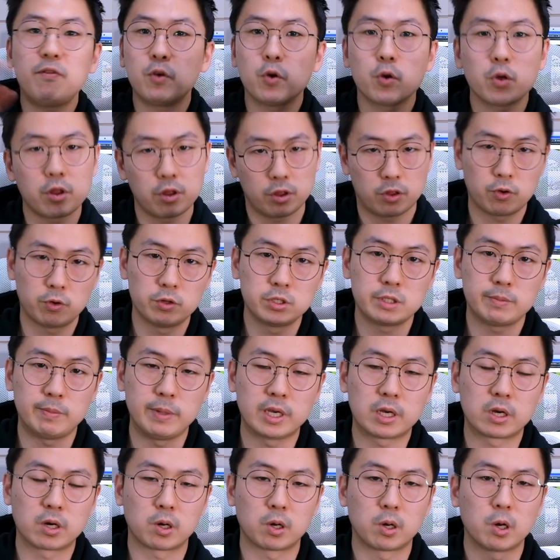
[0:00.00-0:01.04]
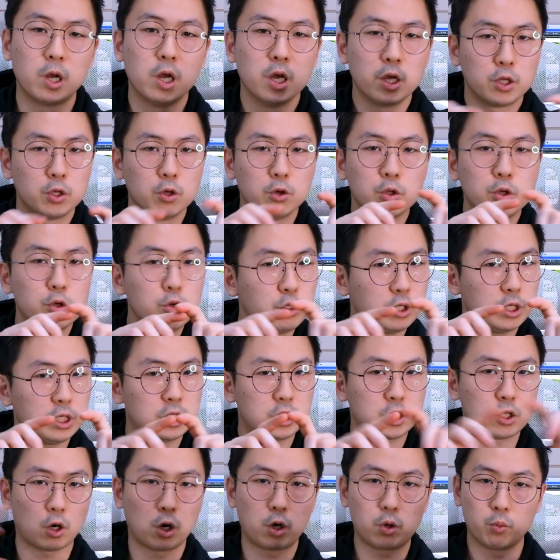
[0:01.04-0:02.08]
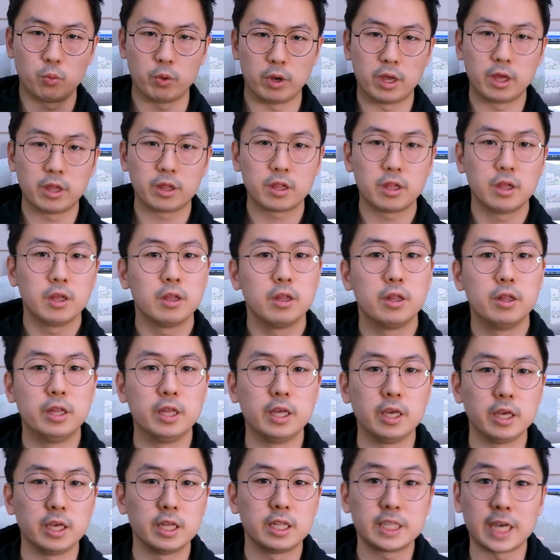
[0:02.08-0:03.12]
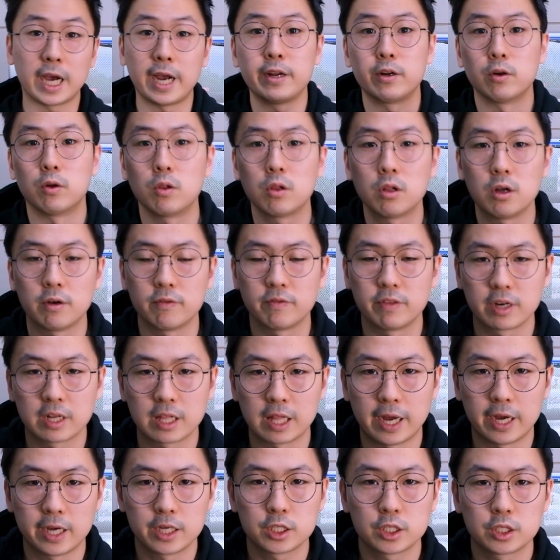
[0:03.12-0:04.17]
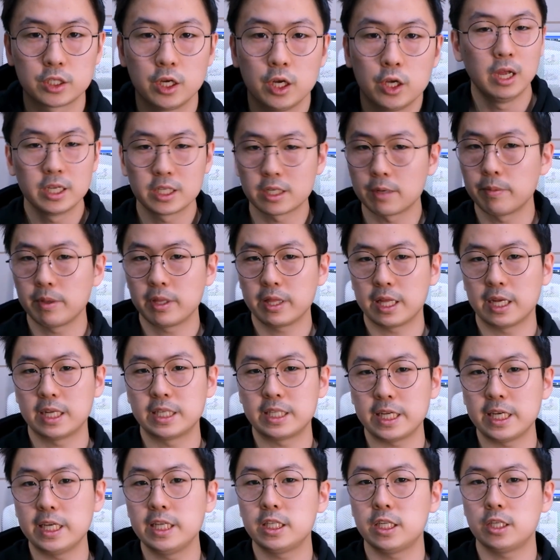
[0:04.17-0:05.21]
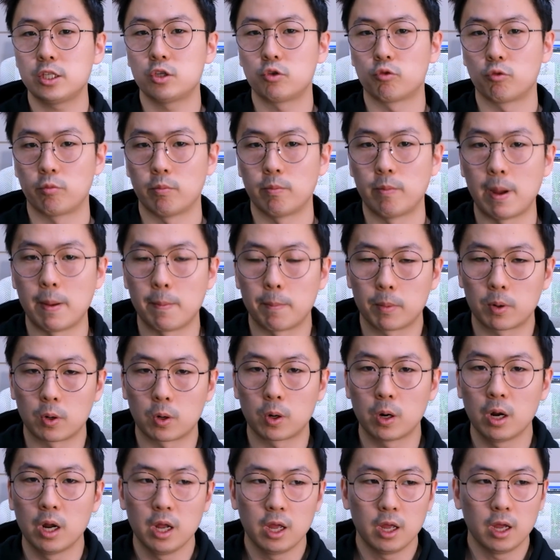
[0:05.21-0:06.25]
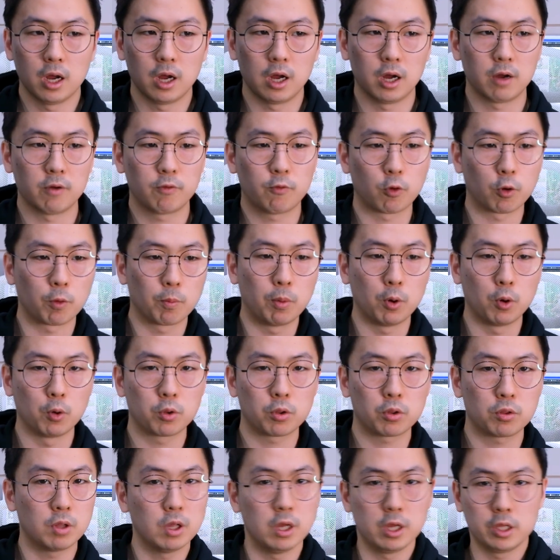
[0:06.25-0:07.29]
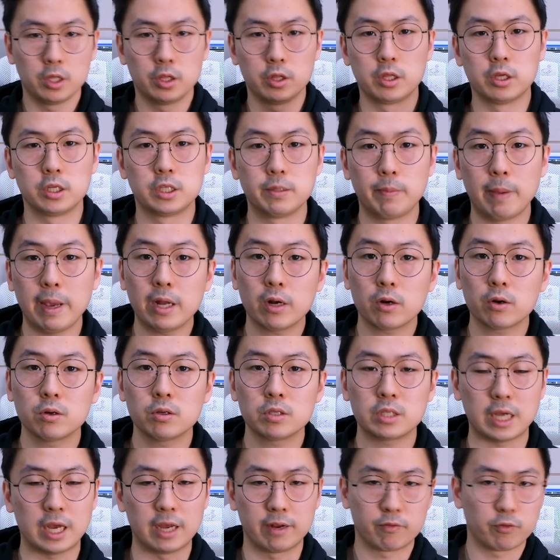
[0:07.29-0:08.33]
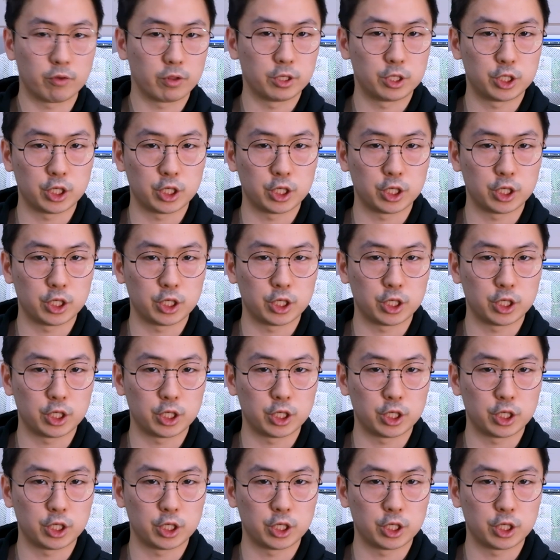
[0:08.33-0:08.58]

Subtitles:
you're the third speaker, you'll usually start with the title of the clash, something that's easy to remember for both the debaters and for the